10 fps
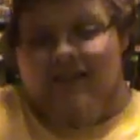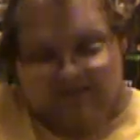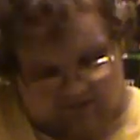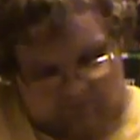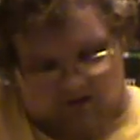
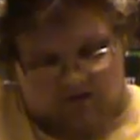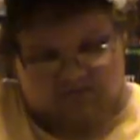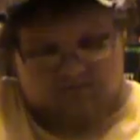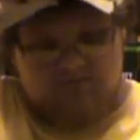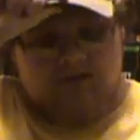that's going to be
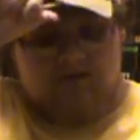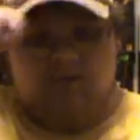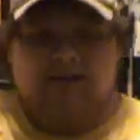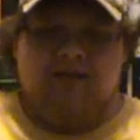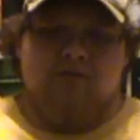awesome. If I
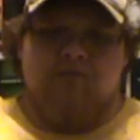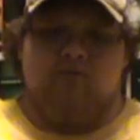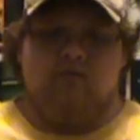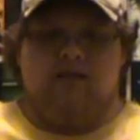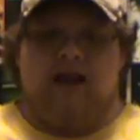can get one
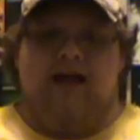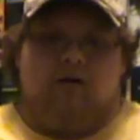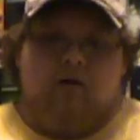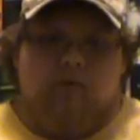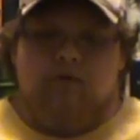before then,
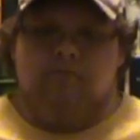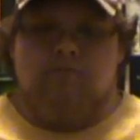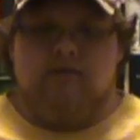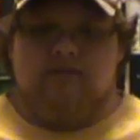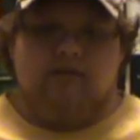I will,
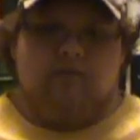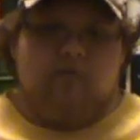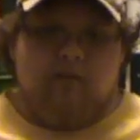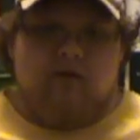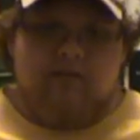but they're
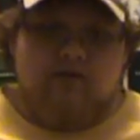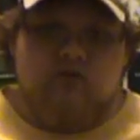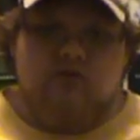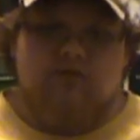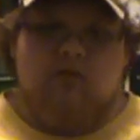probably going to be in
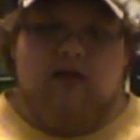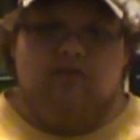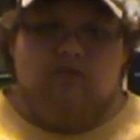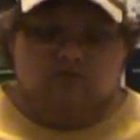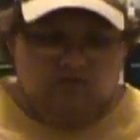short supply.
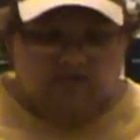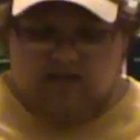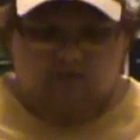So as soon as the